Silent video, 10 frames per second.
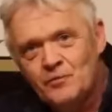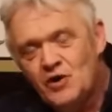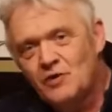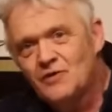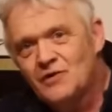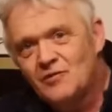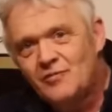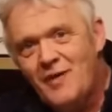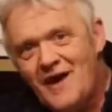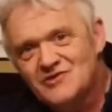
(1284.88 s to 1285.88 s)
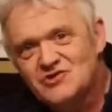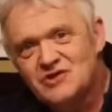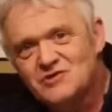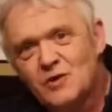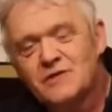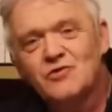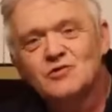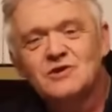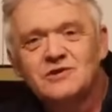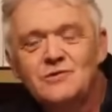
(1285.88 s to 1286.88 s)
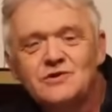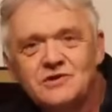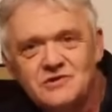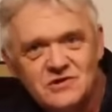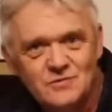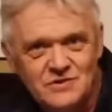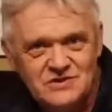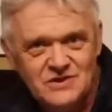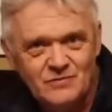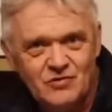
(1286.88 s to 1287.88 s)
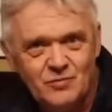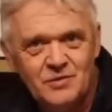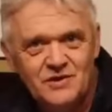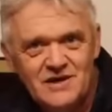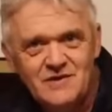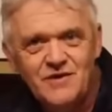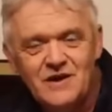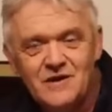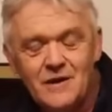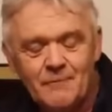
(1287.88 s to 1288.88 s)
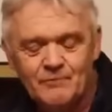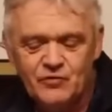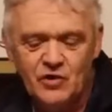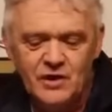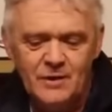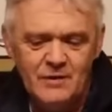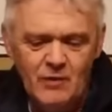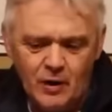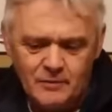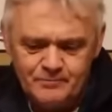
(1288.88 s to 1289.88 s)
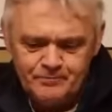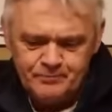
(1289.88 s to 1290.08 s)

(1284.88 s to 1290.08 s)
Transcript: no real best. It's one of those illusions that we seem to believe in. Now, don't get me wrong.